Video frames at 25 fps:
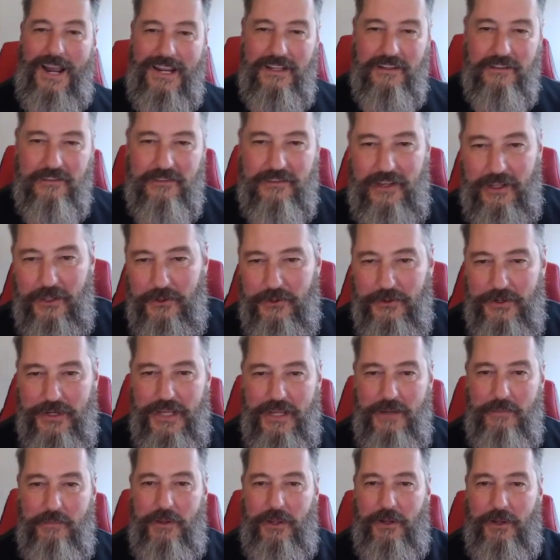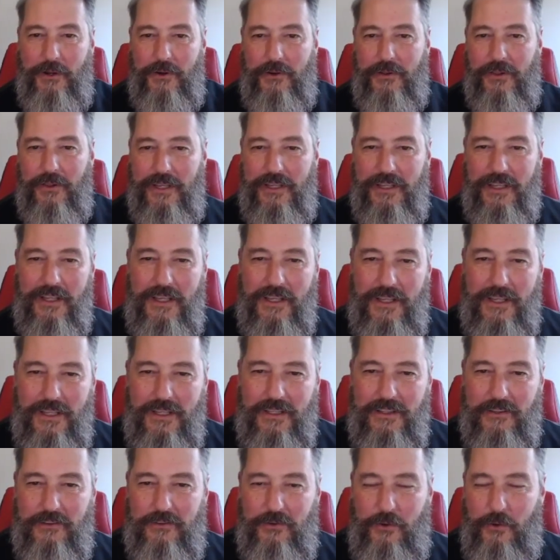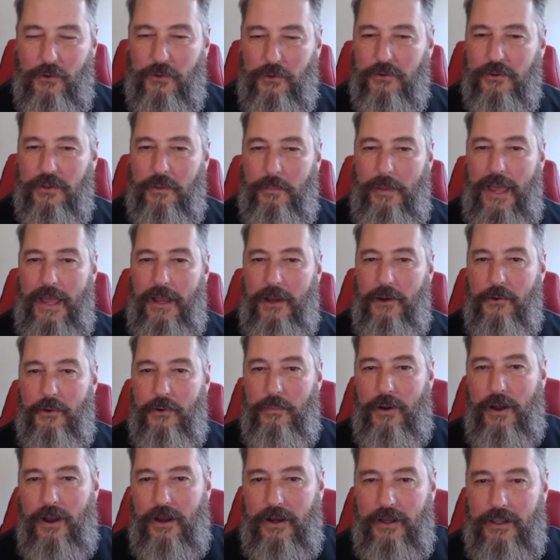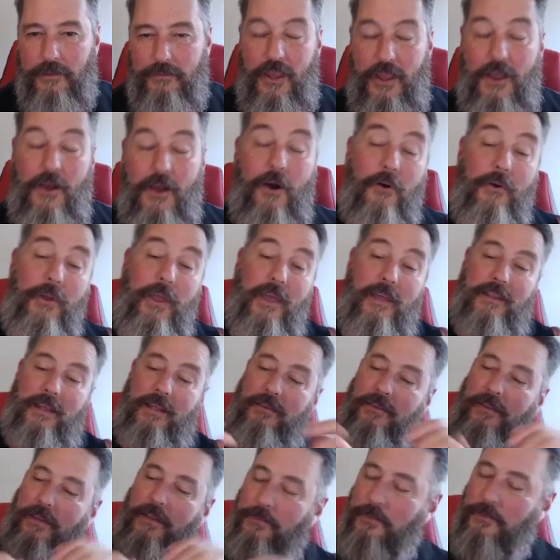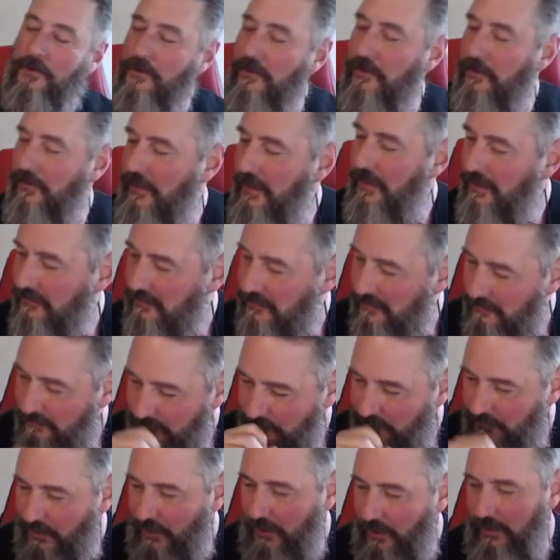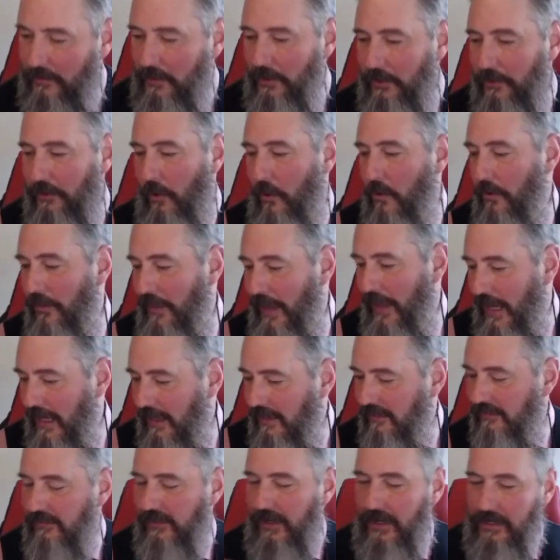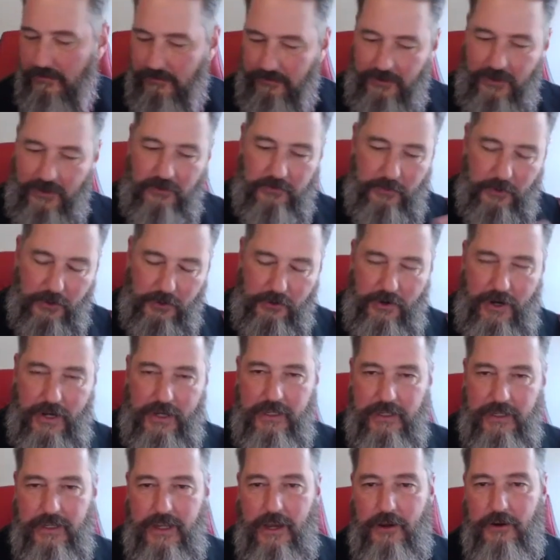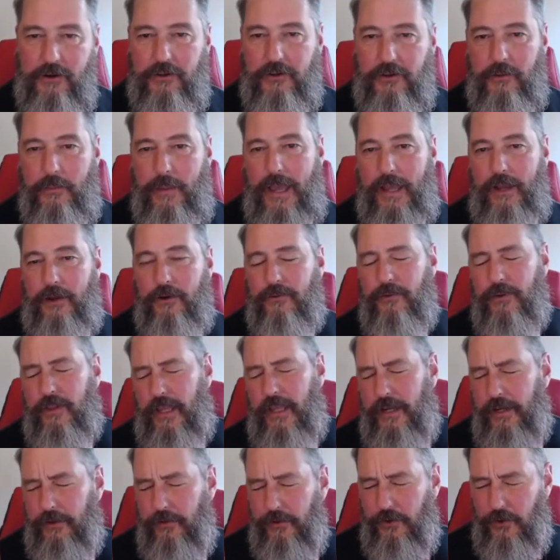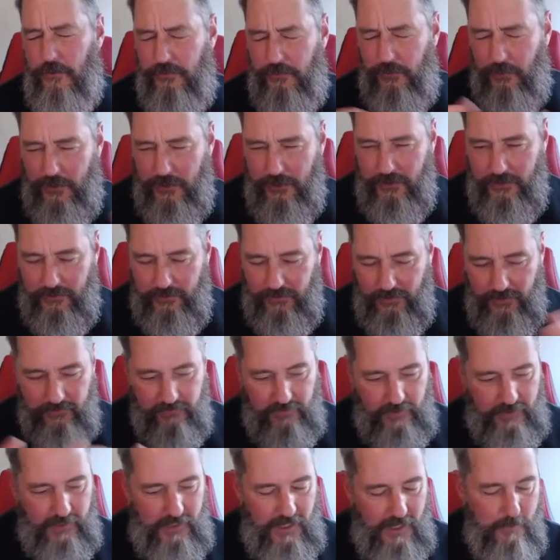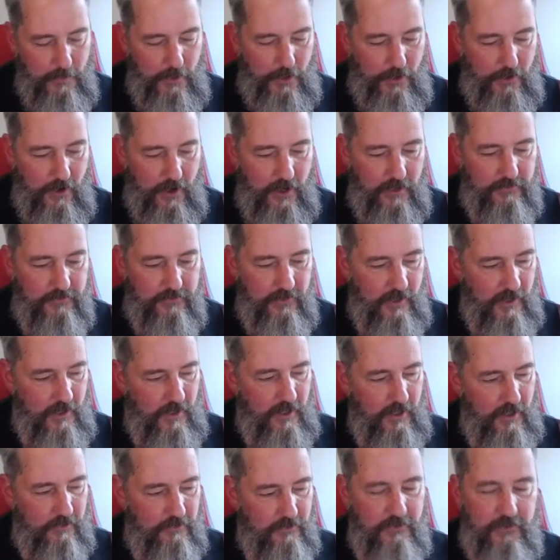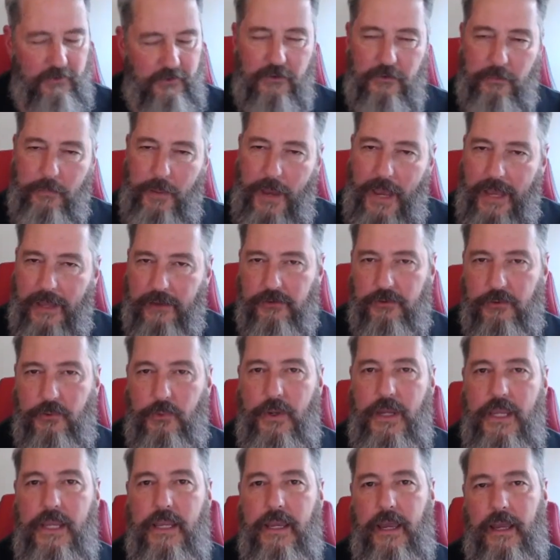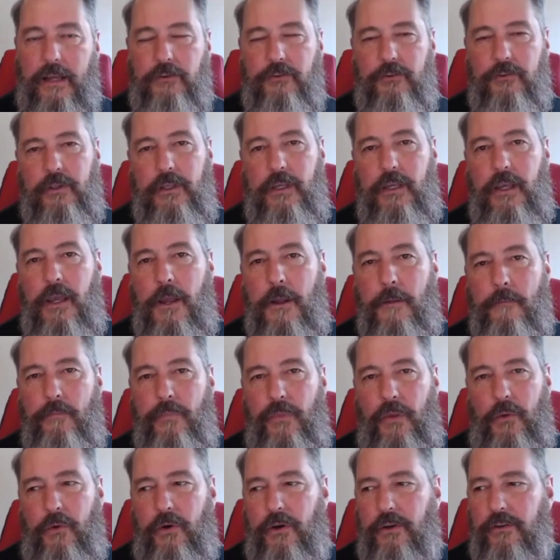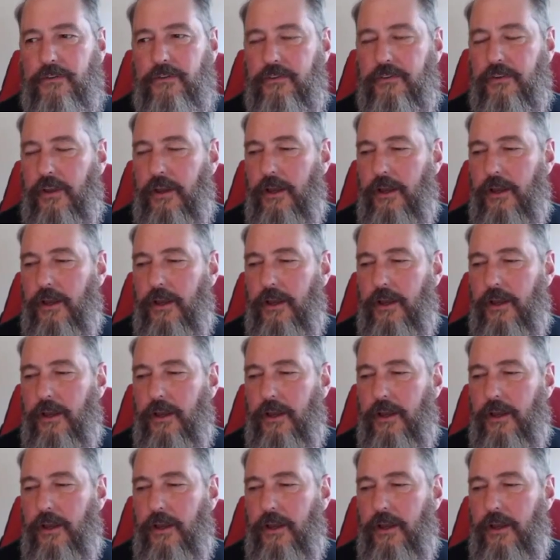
and cellar deep, like this whole tobacco apocalypse. Oh yeah, that's one of the things, talking about the whole nanny state and Facebook cracking down on tobacco related groups. One of the things I came across just this past week actually was